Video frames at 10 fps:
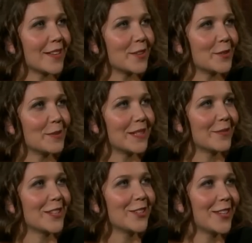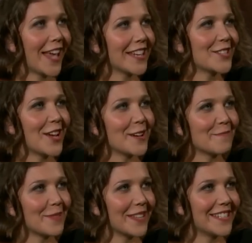you, but then we couldn't catch up
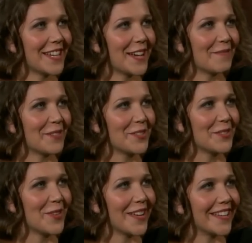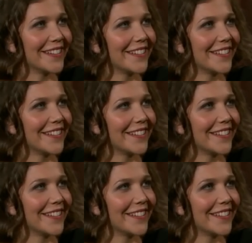in time. I wonder what.